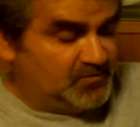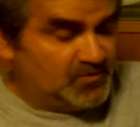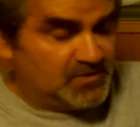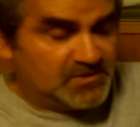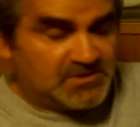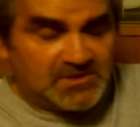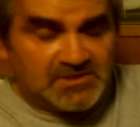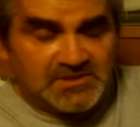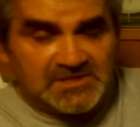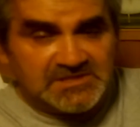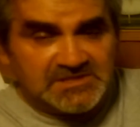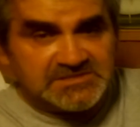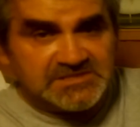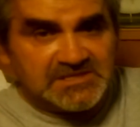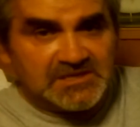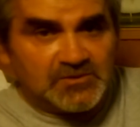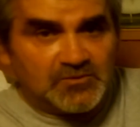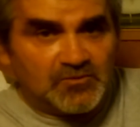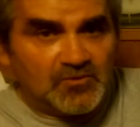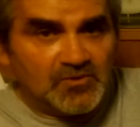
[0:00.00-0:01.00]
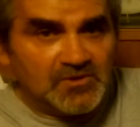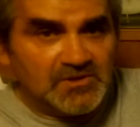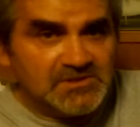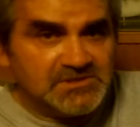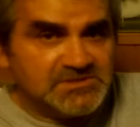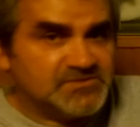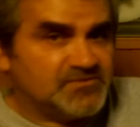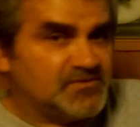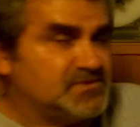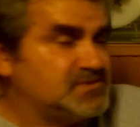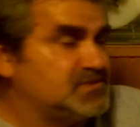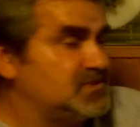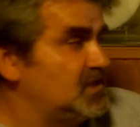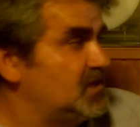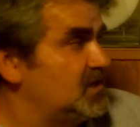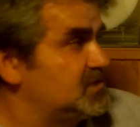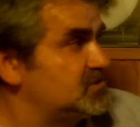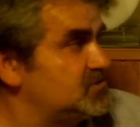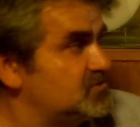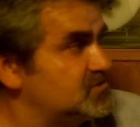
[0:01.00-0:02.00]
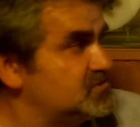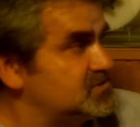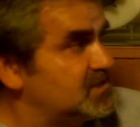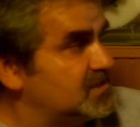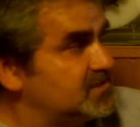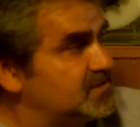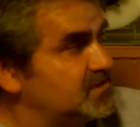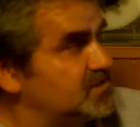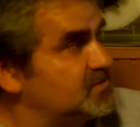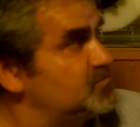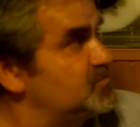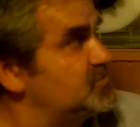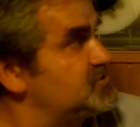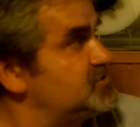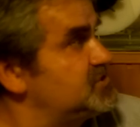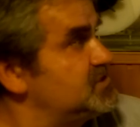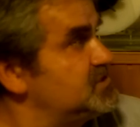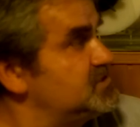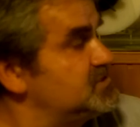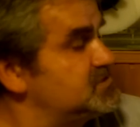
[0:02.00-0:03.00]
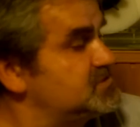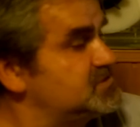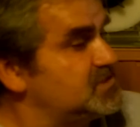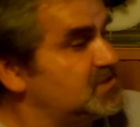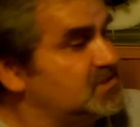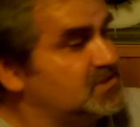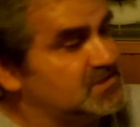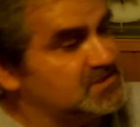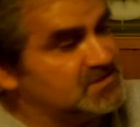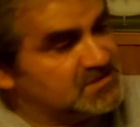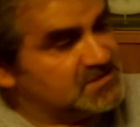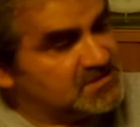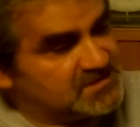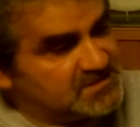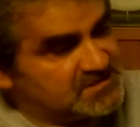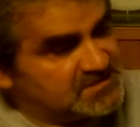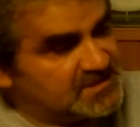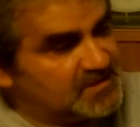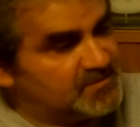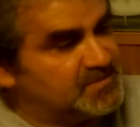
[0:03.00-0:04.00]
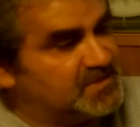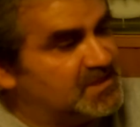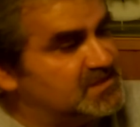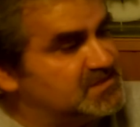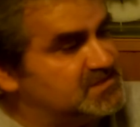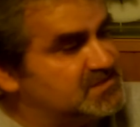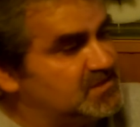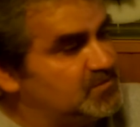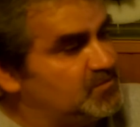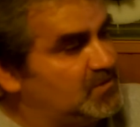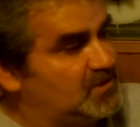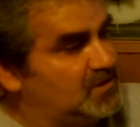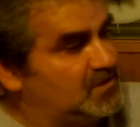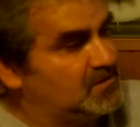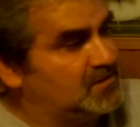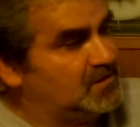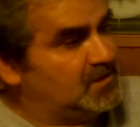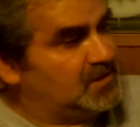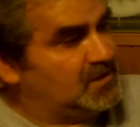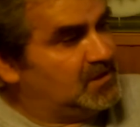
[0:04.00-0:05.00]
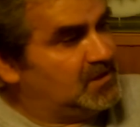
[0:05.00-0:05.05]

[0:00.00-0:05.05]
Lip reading: with Tesla coils, with electrostatic machines and something similar,